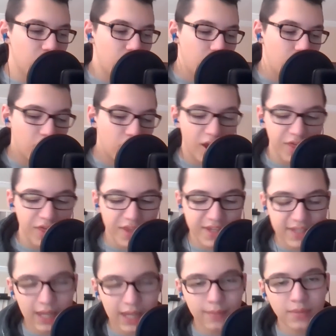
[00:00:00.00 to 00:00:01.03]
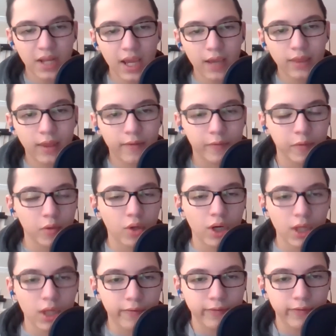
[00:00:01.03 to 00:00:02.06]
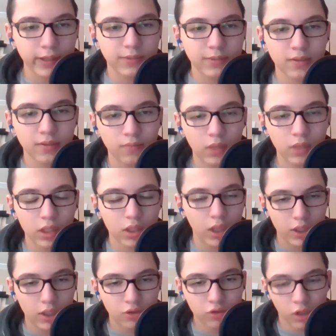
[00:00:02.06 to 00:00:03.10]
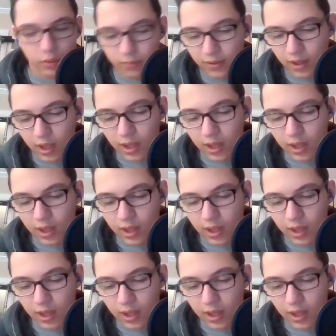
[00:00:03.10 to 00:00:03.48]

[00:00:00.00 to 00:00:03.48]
Uh, on the same day that Florida flipped to uh, Trump,